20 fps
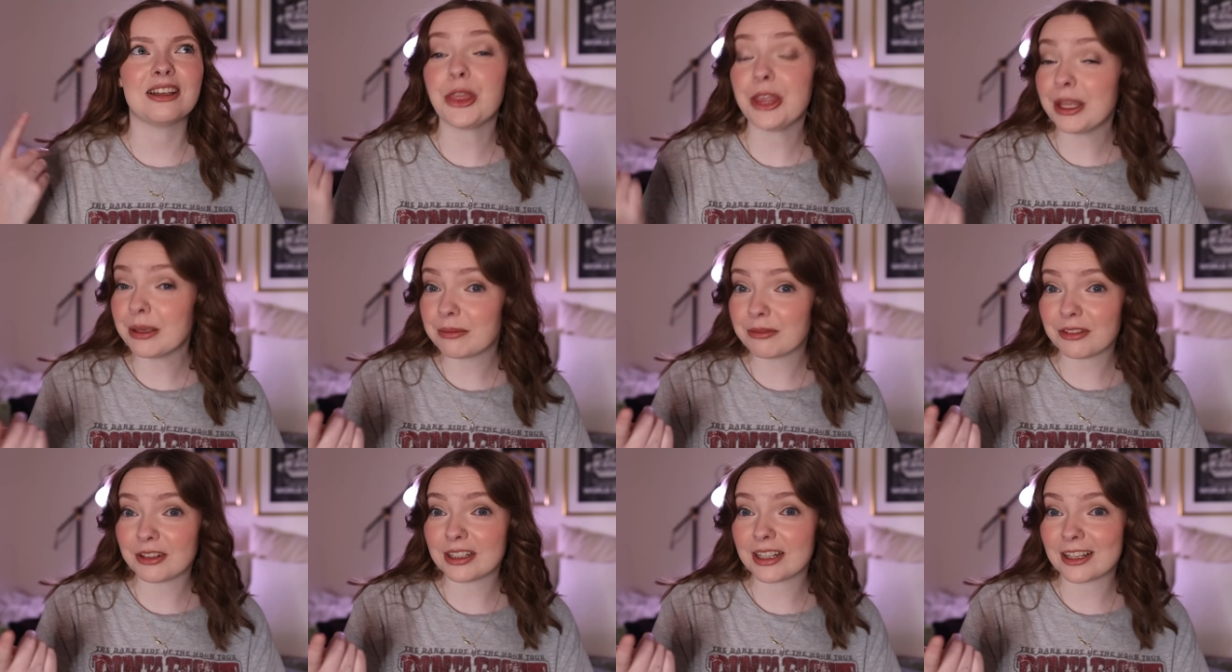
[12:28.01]

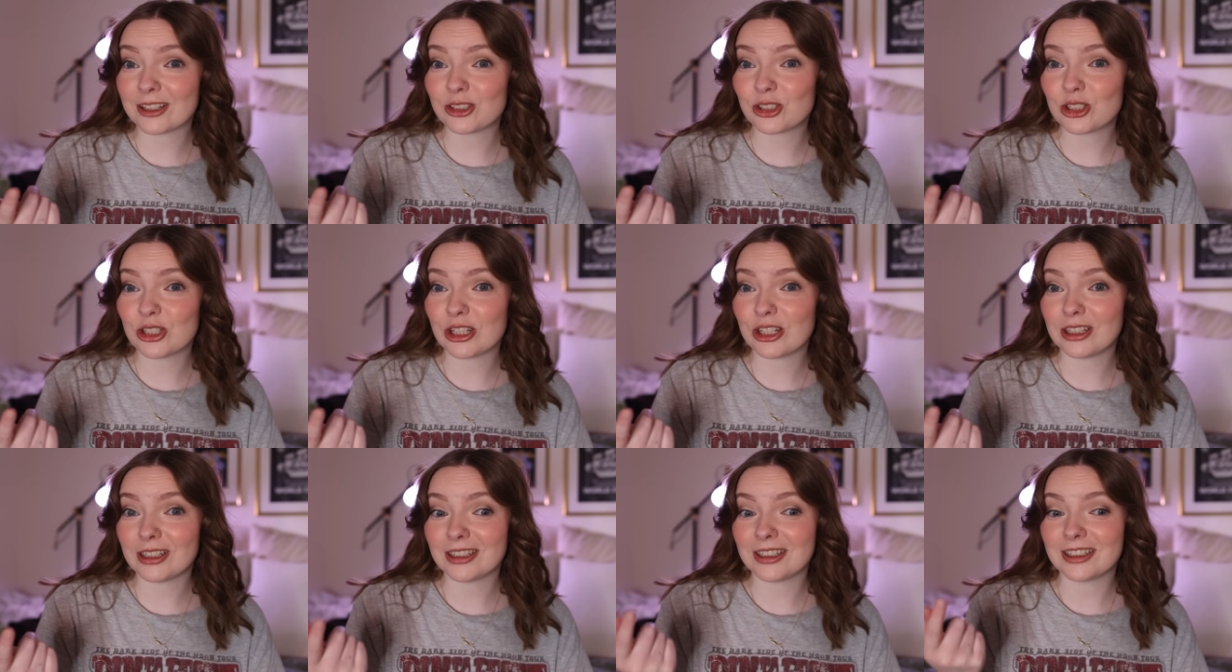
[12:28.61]
theme for next
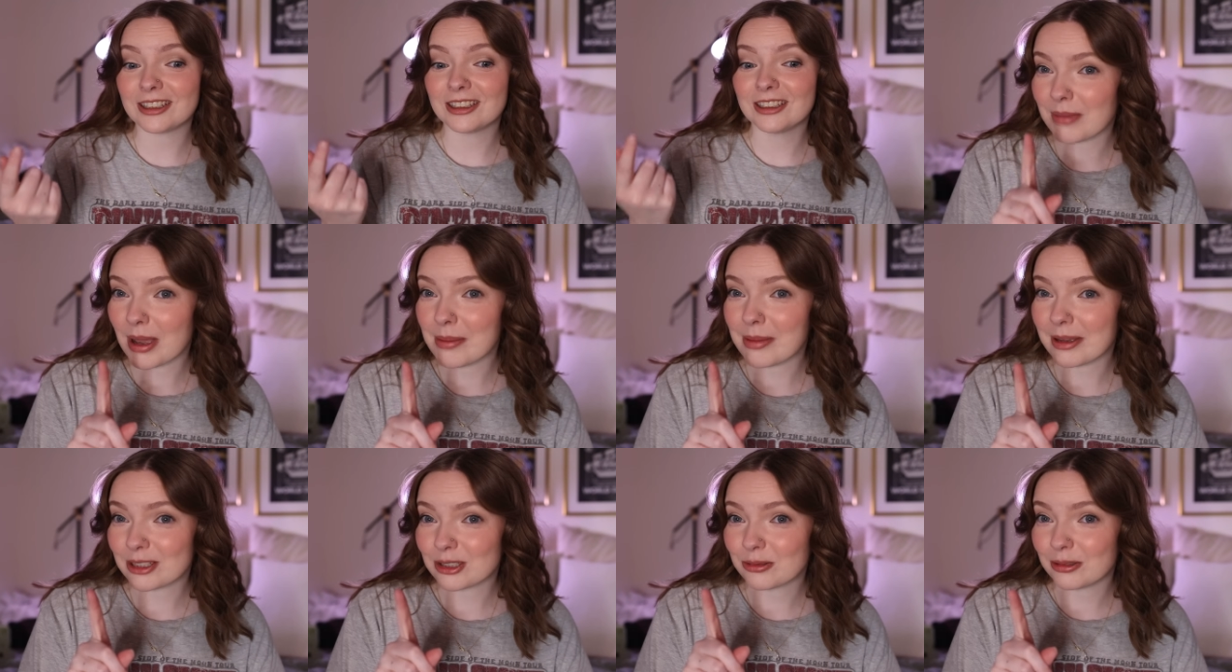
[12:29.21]
year. My
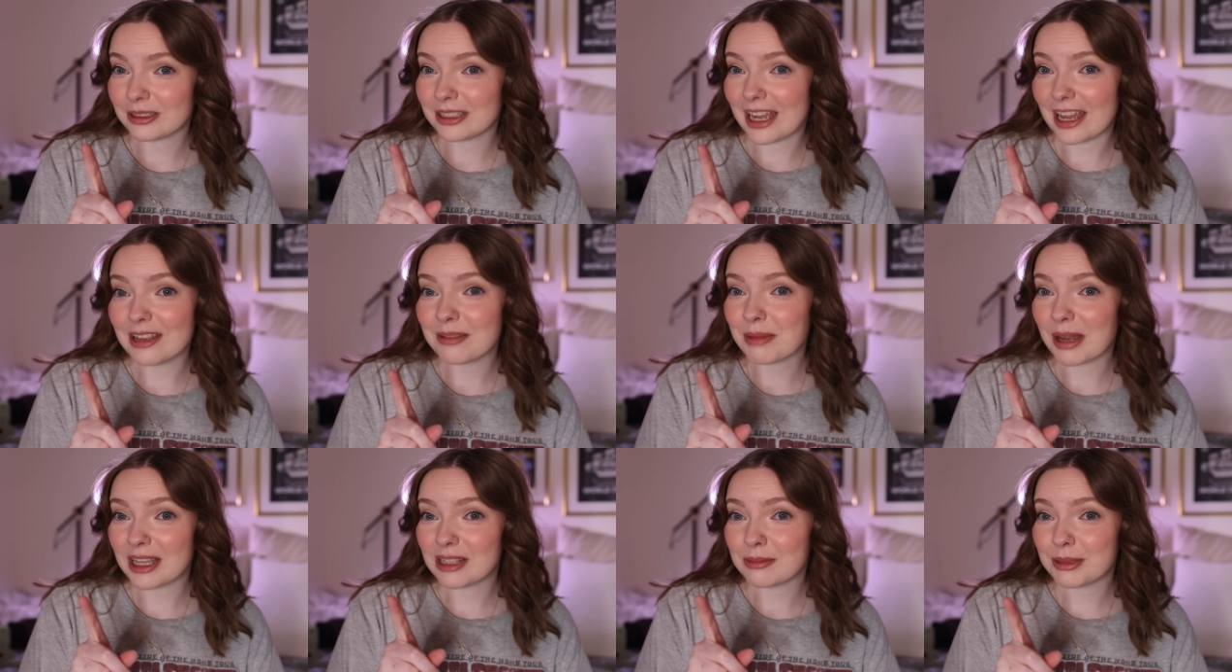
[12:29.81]
best one yet,
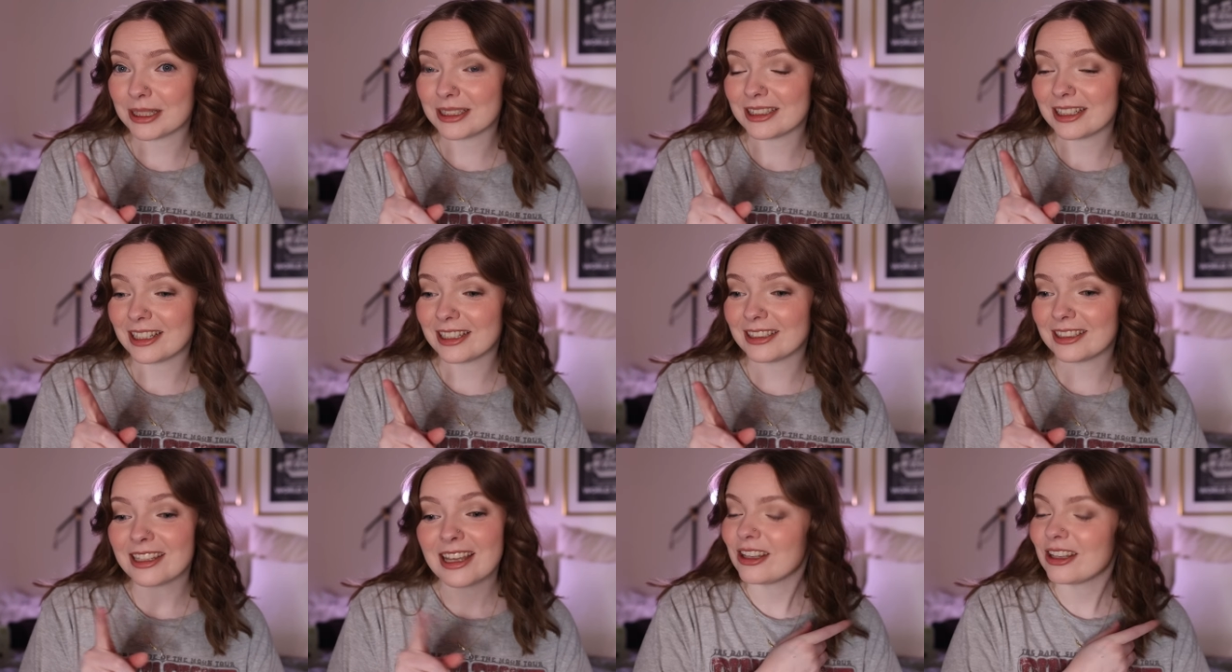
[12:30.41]
in my opinion.